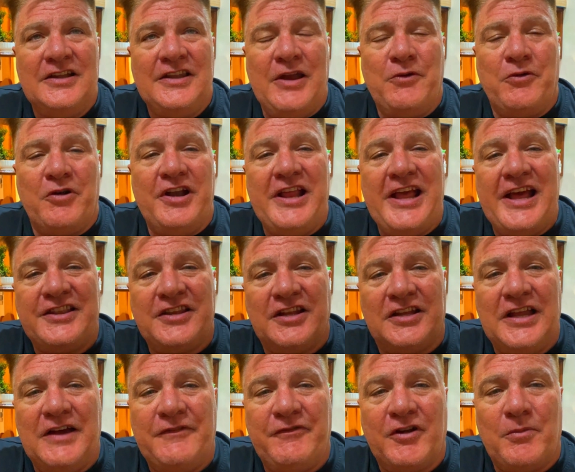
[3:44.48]
they weren't at the
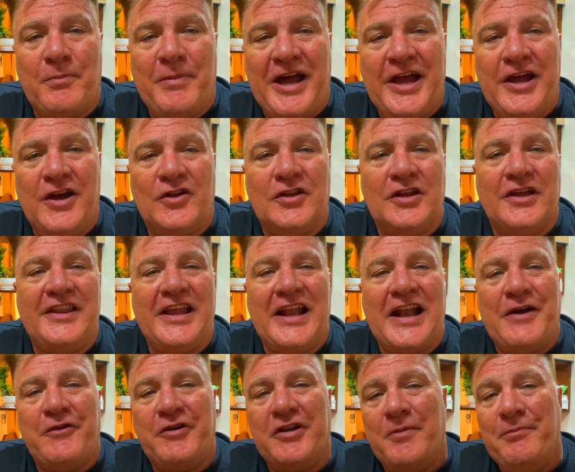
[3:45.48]
level of Biola that
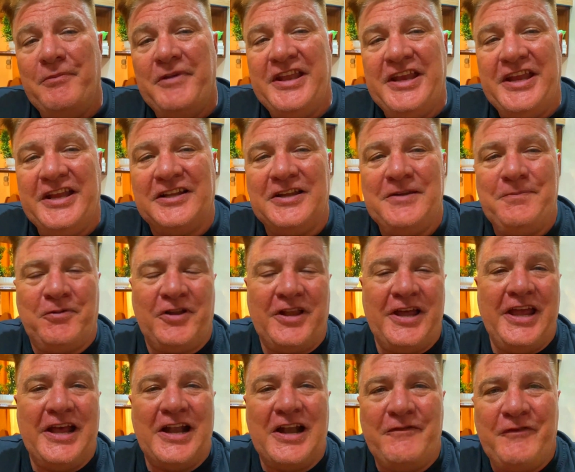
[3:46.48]
I would immediately
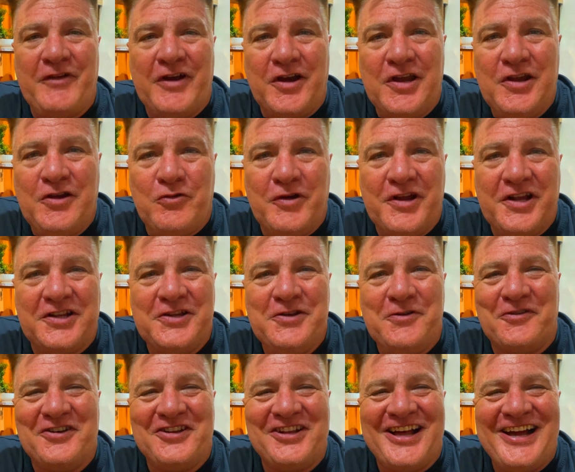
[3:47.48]
play. And I very quickly
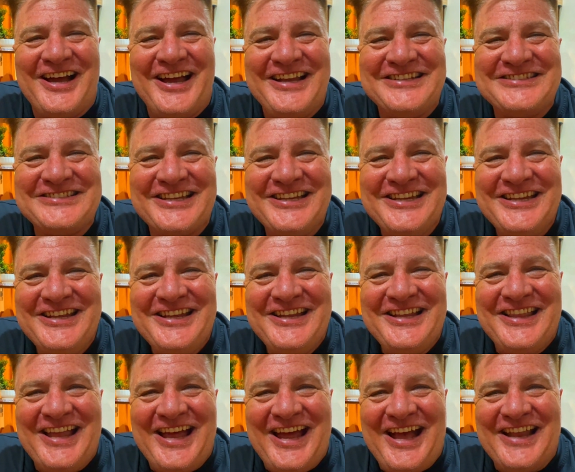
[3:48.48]
realized
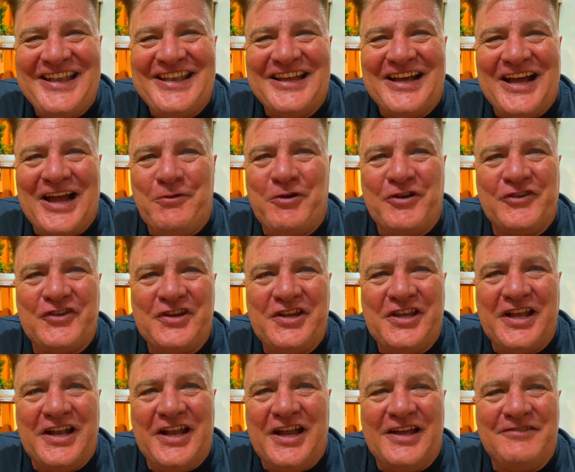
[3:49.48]
that I
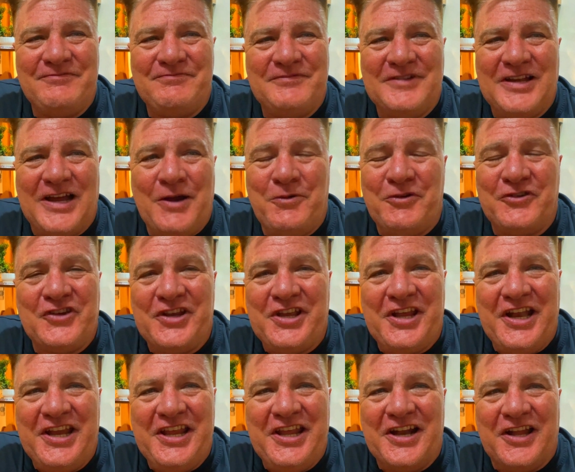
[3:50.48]
wasn't gonna, I wasn't
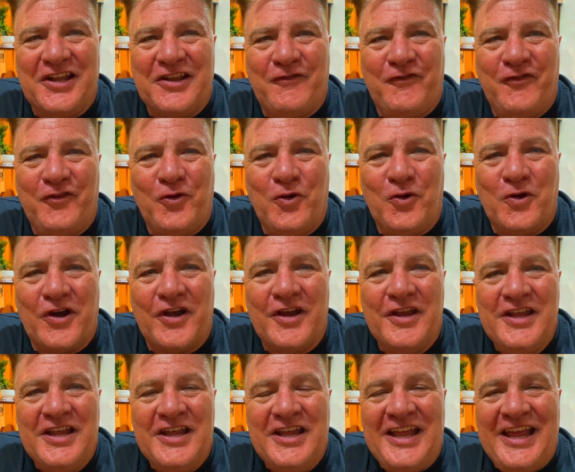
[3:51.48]
gonna get on the floor.
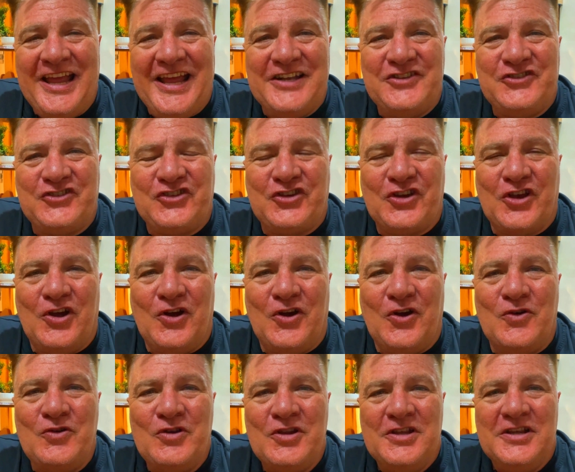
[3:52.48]
And
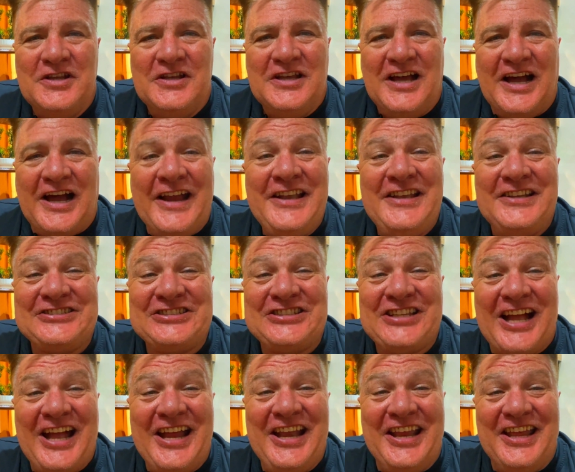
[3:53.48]
so I
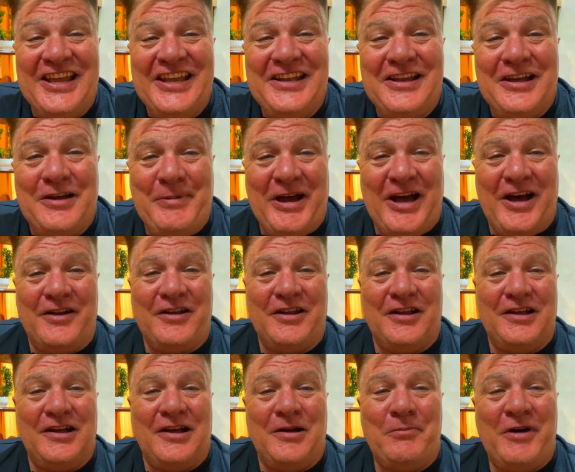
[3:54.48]
decided about
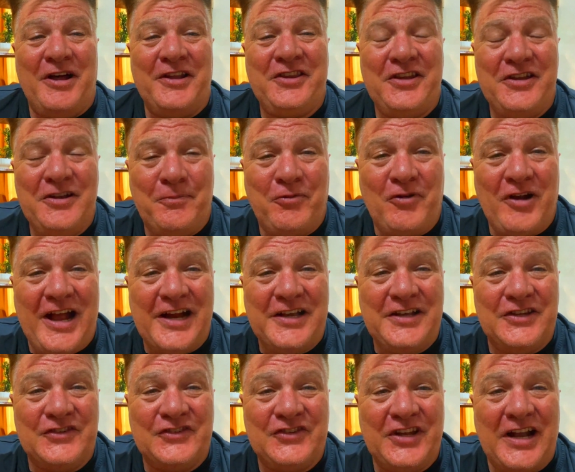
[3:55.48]
a month into
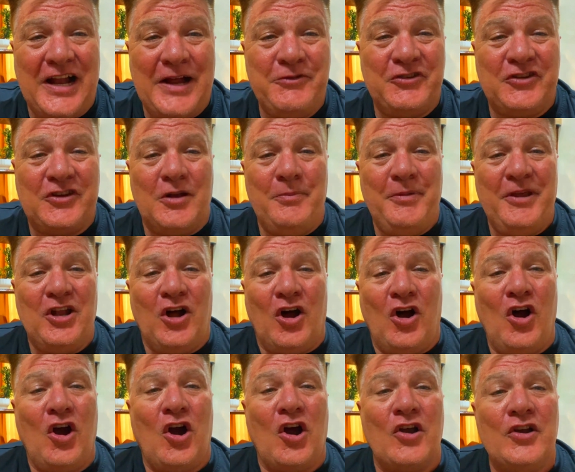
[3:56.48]
practice that I was gonna be the
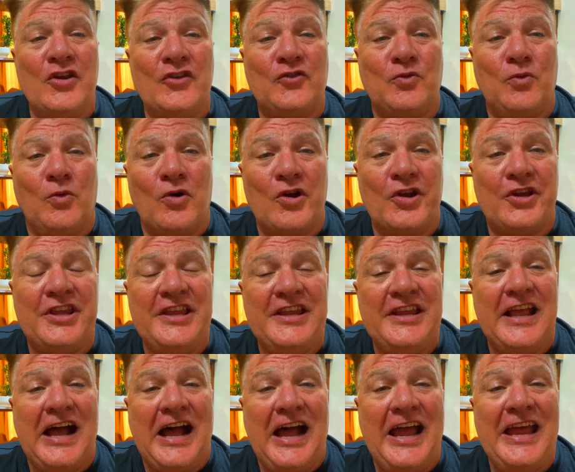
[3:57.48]
hardest
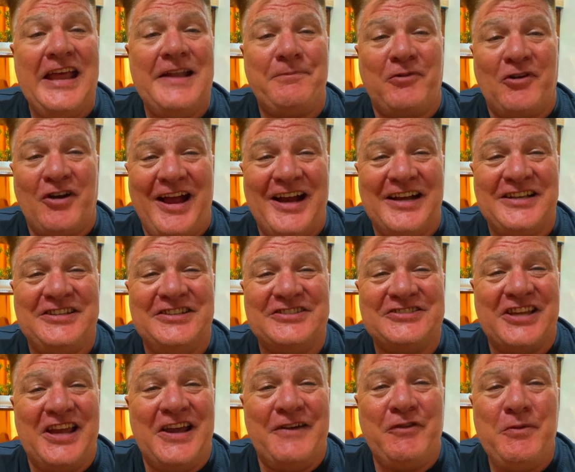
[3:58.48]
working guy at
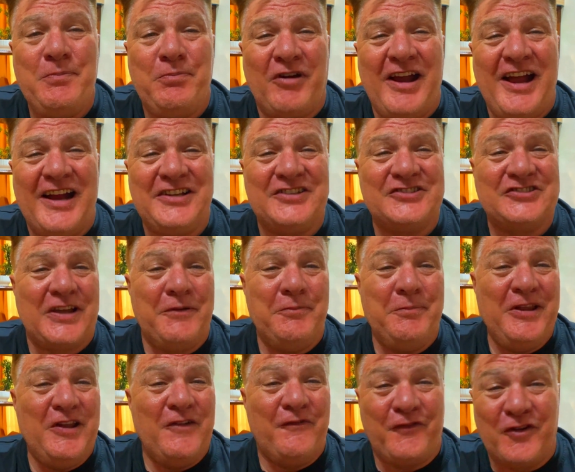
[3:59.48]
practice. Every practice, I
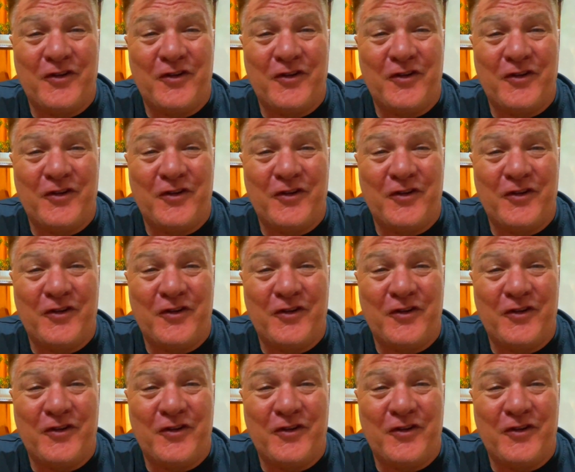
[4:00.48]
would be the